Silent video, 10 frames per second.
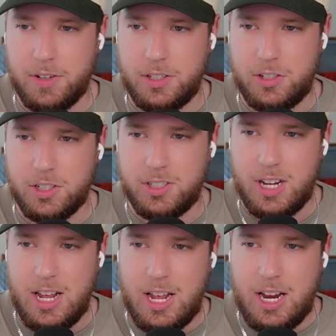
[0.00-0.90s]
It's just
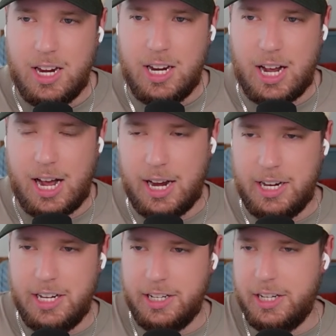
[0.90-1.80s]

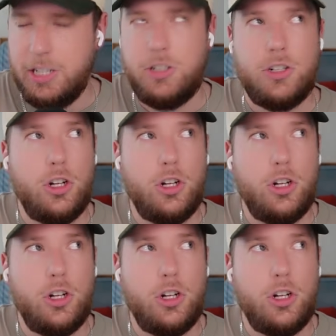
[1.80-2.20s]
he